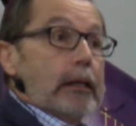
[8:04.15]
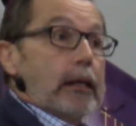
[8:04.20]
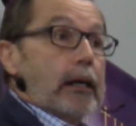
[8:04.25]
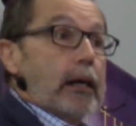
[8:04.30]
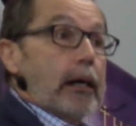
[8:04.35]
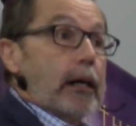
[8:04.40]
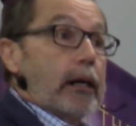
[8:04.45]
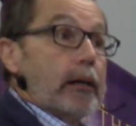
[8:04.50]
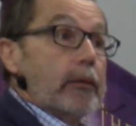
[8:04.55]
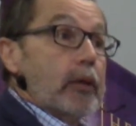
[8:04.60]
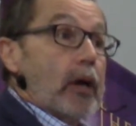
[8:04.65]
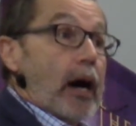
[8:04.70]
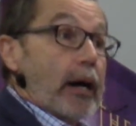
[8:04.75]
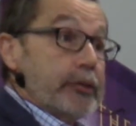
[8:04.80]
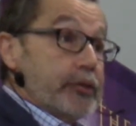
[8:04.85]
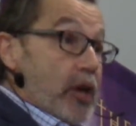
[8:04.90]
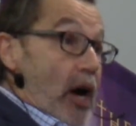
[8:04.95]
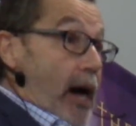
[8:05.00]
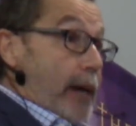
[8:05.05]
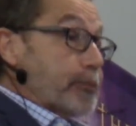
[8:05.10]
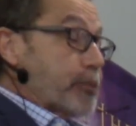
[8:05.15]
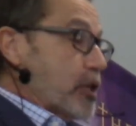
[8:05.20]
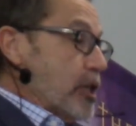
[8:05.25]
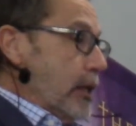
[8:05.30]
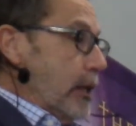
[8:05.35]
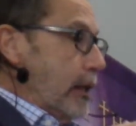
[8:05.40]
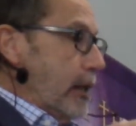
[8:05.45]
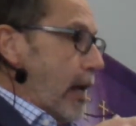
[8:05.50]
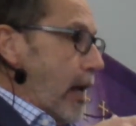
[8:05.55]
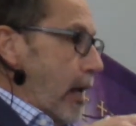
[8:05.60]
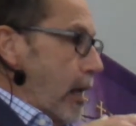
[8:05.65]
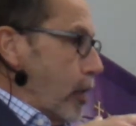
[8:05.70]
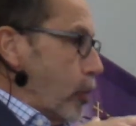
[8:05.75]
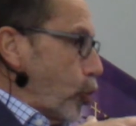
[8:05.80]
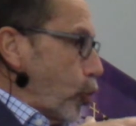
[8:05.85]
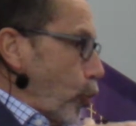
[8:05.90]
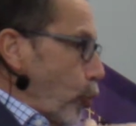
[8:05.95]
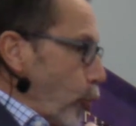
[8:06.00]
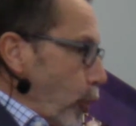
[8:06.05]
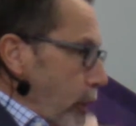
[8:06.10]
uh, adopting
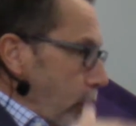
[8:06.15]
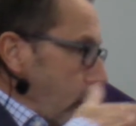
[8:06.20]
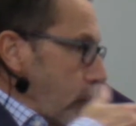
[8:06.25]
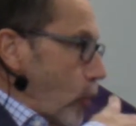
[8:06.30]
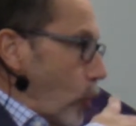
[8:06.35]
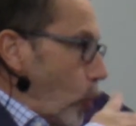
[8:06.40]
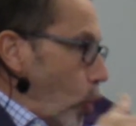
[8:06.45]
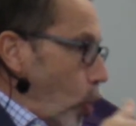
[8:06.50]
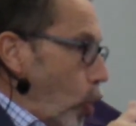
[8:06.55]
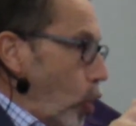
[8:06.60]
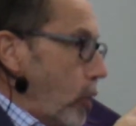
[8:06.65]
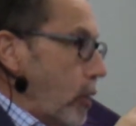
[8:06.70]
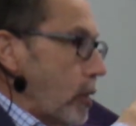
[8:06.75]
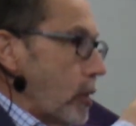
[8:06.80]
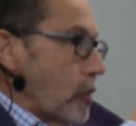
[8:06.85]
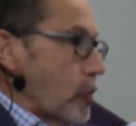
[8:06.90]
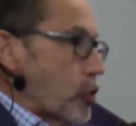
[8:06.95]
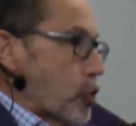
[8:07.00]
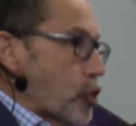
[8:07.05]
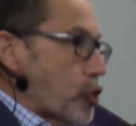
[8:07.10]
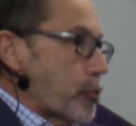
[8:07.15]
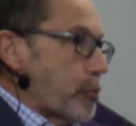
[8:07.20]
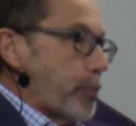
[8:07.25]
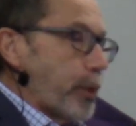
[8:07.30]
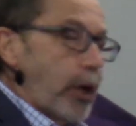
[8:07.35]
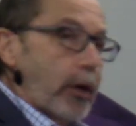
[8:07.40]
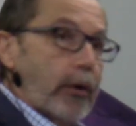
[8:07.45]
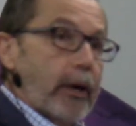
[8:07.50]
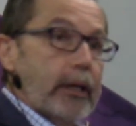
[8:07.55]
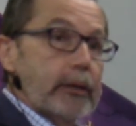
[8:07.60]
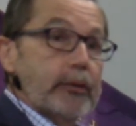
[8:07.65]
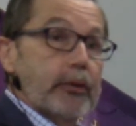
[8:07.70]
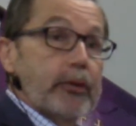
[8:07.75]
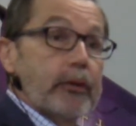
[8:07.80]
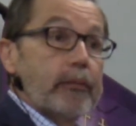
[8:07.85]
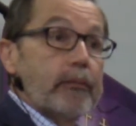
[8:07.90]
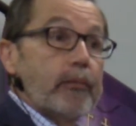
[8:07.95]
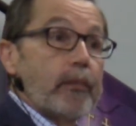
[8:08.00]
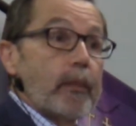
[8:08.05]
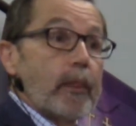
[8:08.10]
a critical
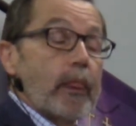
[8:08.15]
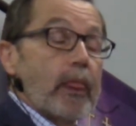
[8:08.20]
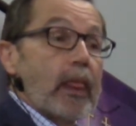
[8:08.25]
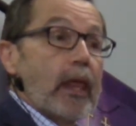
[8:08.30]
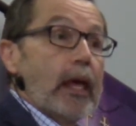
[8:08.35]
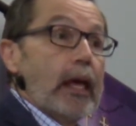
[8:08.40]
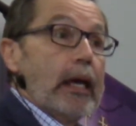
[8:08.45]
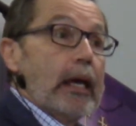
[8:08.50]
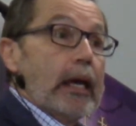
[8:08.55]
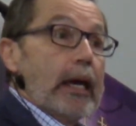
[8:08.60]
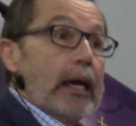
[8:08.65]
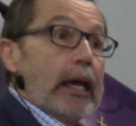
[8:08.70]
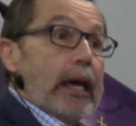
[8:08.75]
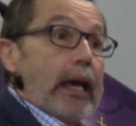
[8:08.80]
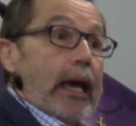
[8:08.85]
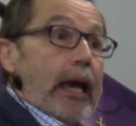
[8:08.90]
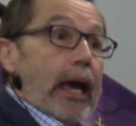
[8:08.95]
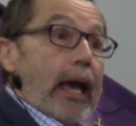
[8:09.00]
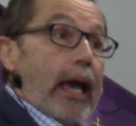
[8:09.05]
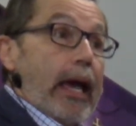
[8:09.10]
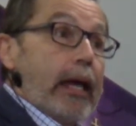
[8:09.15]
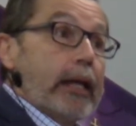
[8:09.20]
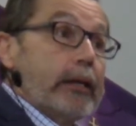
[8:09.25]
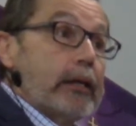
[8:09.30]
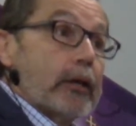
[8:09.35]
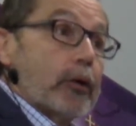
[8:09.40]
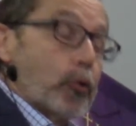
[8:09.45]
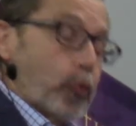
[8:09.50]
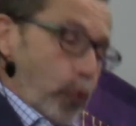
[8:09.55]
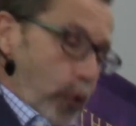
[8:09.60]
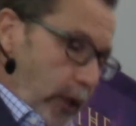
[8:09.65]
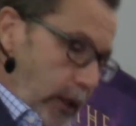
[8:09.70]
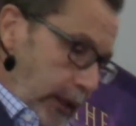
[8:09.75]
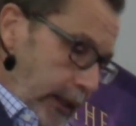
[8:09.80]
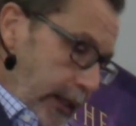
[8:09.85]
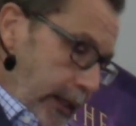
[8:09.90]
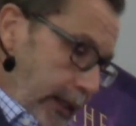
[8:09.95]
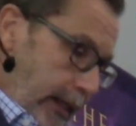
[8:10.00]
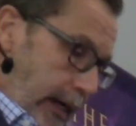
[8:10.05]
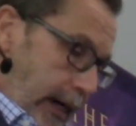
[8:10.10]
spirit and
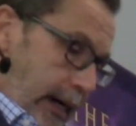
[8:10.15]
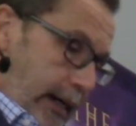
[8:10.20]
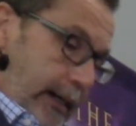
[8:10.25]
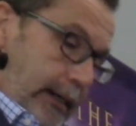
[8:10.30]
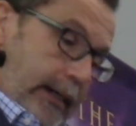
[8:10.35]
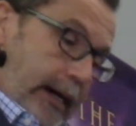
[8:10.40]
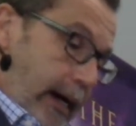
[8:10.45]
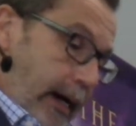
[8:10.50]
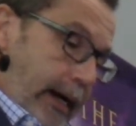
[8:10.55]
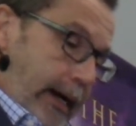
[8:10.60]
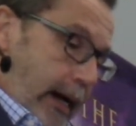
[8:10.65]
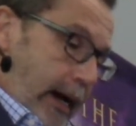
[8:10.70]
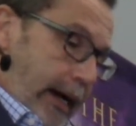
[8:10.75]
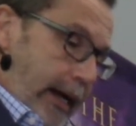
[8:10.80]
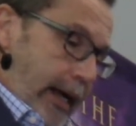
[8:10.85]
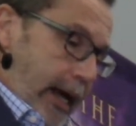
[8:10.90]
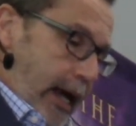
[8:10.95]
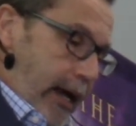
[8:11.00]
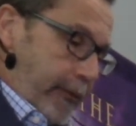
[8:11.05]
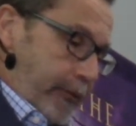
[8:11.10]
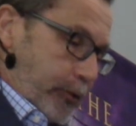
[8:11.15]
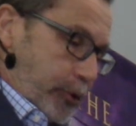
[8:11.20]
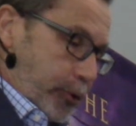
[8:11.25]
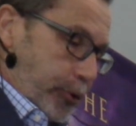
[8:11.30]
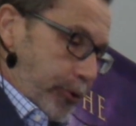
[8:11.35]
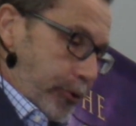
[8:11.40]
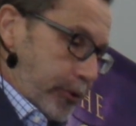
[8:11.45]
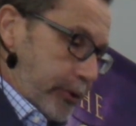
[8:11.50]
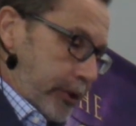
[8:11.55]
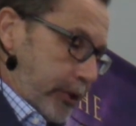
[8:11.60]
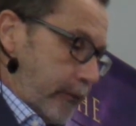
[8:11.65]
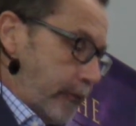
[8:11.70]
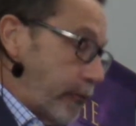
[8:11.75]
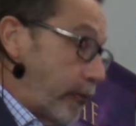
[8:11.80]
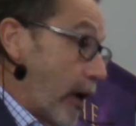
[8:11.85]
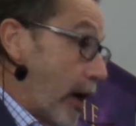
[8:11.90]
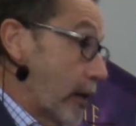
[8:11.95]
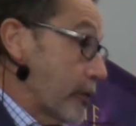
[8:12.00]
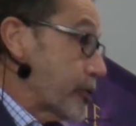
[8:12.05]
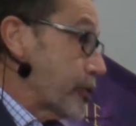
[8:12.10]
really, uh, I, I, have to
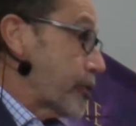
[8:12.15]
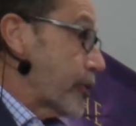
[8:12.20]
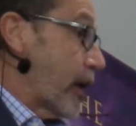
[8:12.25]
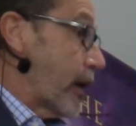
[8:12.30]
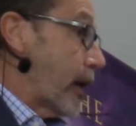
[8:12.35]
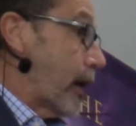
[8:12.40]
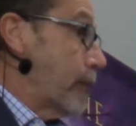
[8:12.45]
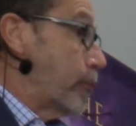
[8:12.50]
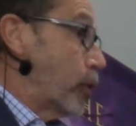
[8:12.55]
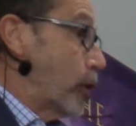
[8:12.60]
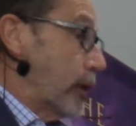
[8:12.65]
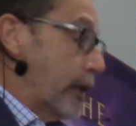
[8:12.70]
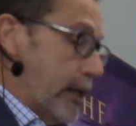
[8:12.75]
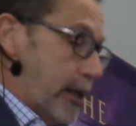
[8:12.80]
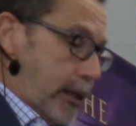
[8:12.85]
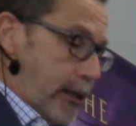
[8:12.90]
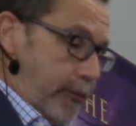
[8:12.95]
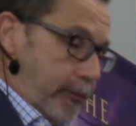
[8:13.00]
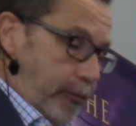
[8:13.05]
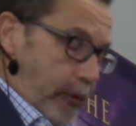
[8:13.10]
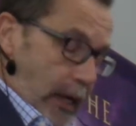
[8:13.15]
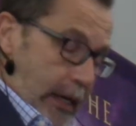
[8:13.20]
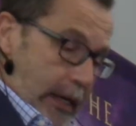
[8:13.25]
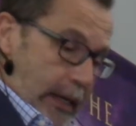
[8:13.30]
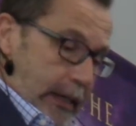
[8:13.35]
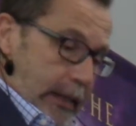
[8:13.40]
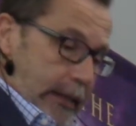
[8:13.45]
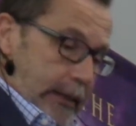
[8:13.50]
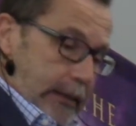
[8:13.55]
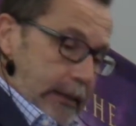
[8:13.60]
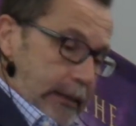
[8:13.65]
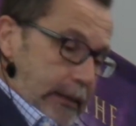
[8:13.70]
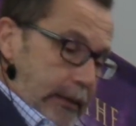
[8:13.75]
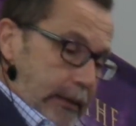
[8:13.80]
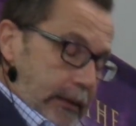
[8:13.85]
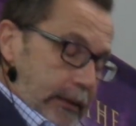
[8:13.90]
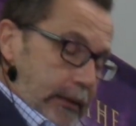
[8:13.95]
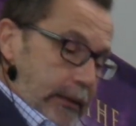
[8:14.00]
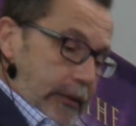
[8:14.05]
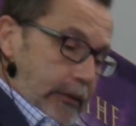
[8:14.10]
confess that I believe
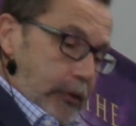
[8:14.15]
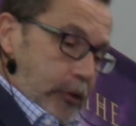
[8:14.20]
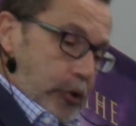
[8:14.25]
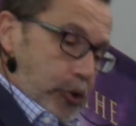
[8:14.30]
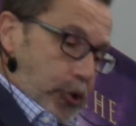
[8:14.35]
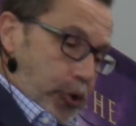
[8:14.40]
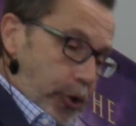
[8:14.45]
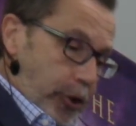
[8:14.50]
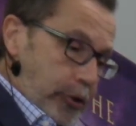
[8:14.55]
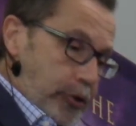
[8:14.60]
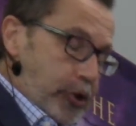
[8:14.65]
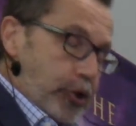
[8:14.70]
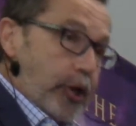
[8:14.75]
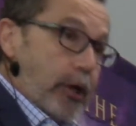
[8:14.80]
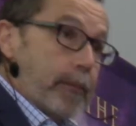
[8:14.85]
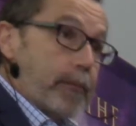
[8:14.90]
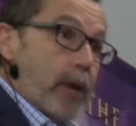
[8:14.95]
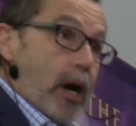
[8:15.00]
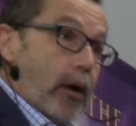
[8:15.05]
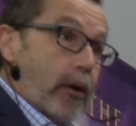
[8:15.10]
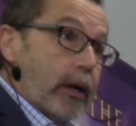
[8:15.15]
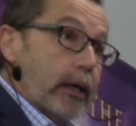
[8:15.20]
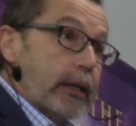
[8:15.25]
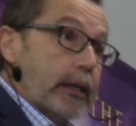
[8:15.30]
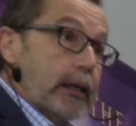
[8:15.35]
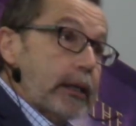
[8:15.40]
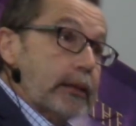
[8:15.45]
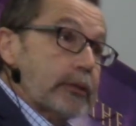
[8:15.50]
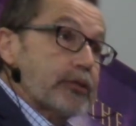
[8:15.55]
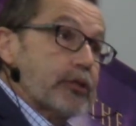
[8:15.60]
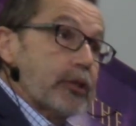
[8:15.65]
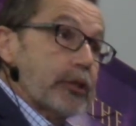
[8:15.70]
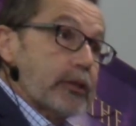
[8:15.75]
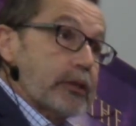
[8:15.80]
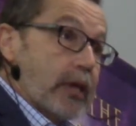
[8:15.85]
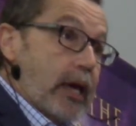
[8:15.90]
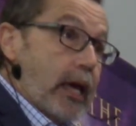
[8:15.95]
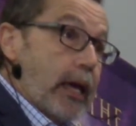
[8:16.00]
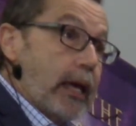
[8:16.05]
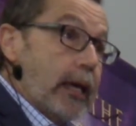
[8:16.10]
uh, the church in America
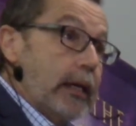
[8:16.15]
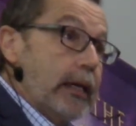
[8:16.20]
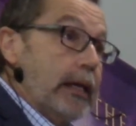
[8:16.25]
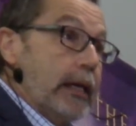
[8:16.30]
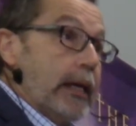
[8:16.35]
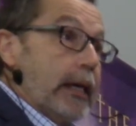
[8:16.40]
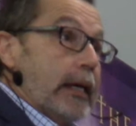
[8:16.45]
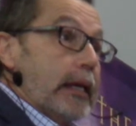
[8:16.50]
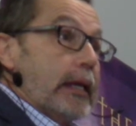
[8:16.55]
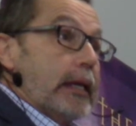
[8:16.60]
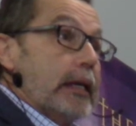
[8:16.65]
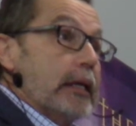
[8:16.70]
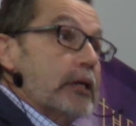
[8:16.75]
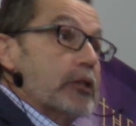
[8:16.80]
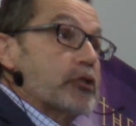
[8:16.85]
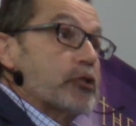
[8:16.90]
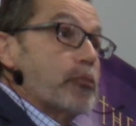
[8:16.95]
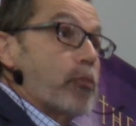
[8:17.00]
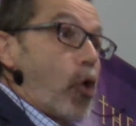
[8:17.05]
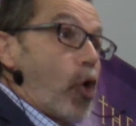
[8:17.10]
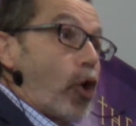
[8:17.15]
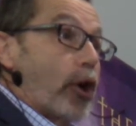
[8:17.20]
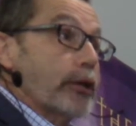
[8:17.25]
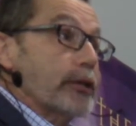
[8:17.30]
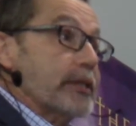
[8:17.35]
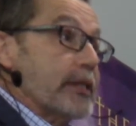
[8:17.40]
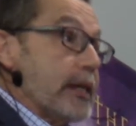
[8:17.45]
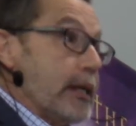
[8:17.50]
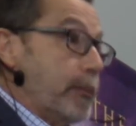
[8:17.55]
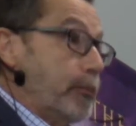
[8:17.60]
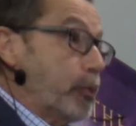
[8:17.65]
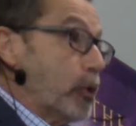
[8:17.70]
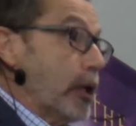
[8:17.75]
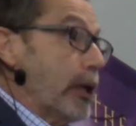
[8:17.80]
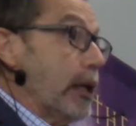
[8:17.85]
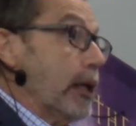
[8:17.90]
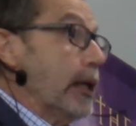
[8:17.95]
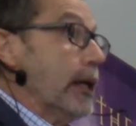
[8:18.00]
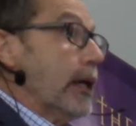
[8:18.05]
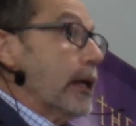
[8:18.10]
today is more
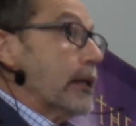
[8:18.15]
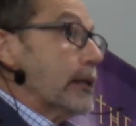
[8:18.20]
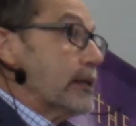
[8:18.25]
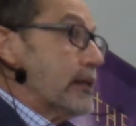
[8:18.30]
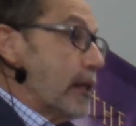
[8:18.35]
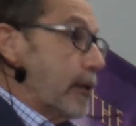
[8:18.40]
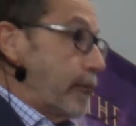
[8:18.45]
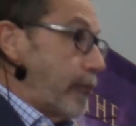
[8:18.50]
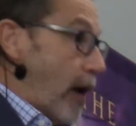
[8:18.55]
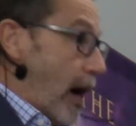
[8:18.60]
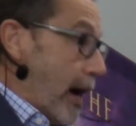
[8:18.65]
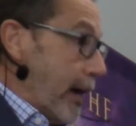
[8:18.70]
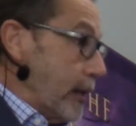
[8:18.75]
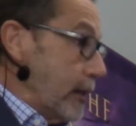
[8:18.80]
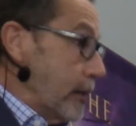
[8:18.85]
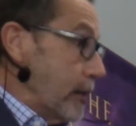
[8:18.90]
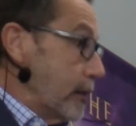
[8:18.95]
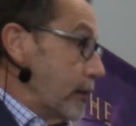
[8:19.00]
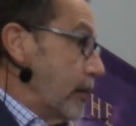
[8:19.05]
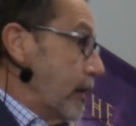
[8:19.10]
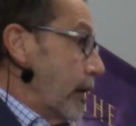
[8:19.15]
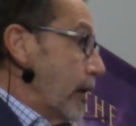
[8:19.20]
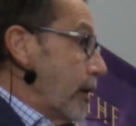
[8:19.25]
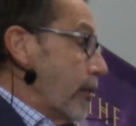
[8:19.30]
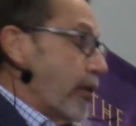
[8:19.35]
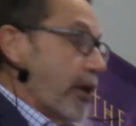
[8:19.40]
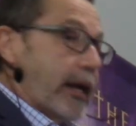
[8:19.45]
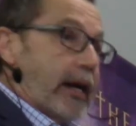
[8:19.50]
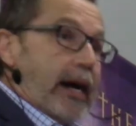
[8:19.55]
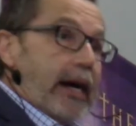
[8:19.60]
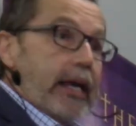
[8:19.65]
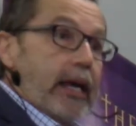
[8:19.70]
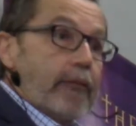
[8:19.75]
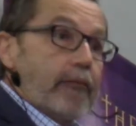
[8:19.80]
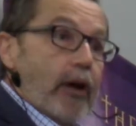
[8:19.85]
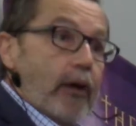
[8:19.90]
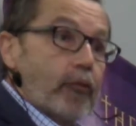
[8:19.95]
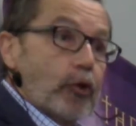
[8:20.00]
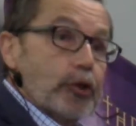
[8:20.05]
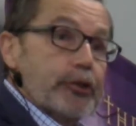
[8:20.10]
deeply divided than I
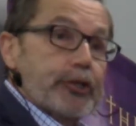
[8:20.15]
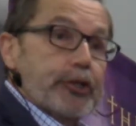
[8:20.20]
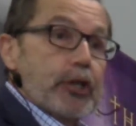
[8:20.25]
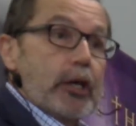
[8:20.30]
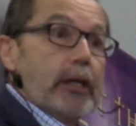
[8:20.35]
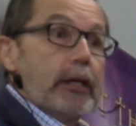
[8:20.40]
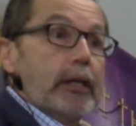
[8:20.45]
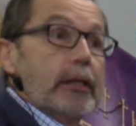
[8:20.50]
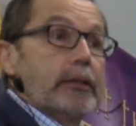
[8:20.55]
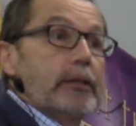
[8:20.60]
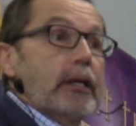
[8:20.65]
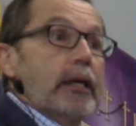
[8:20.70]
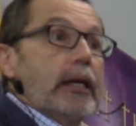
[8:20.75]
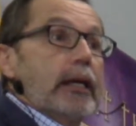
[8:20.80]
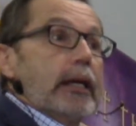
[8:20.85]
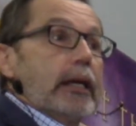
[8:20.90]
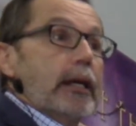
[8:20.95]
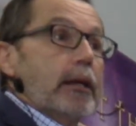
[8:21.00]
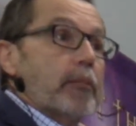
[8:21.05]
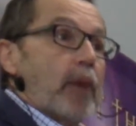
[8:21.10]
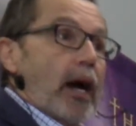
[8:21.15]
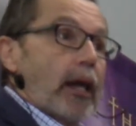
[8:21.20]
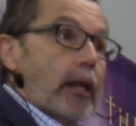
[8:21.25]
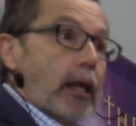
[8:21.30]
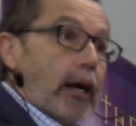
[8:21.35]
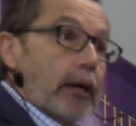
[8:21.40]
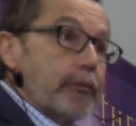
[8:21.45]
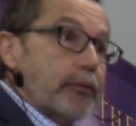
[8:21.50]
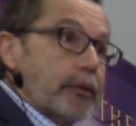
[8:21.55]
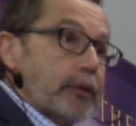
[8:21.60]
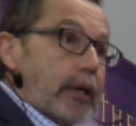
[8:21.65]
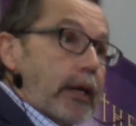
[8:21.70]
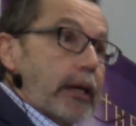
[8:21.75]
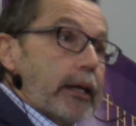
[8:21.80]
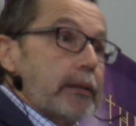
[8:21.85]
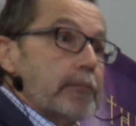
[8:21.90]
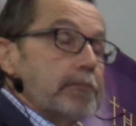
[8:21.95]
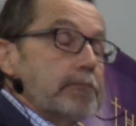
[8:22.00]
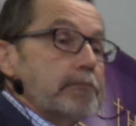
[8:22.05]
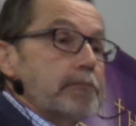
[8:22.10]
have ever seen it in my
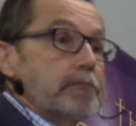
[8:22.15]
lifetime.